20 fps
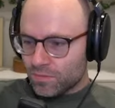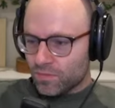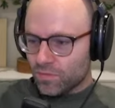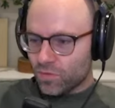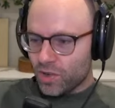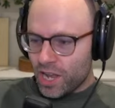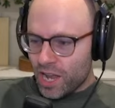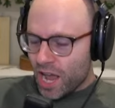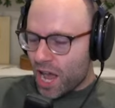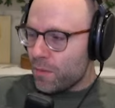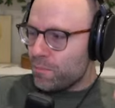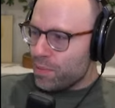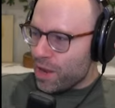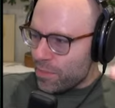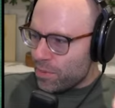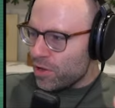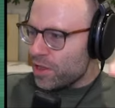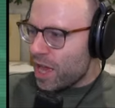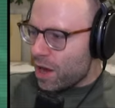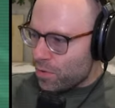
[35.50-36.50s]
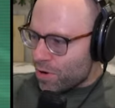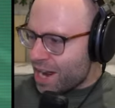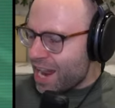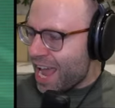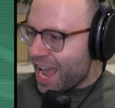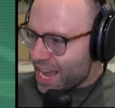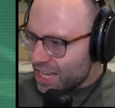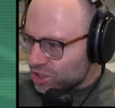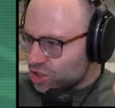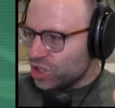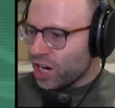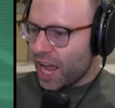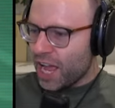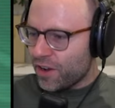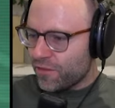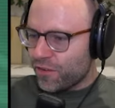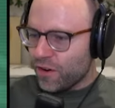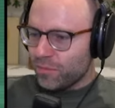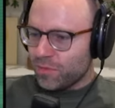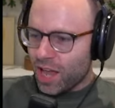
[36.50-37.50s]
We had people that would
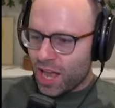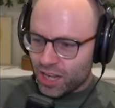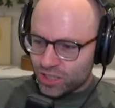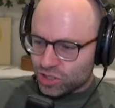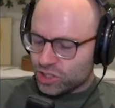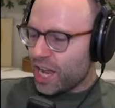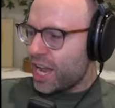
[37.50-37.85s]
hitchhike from Los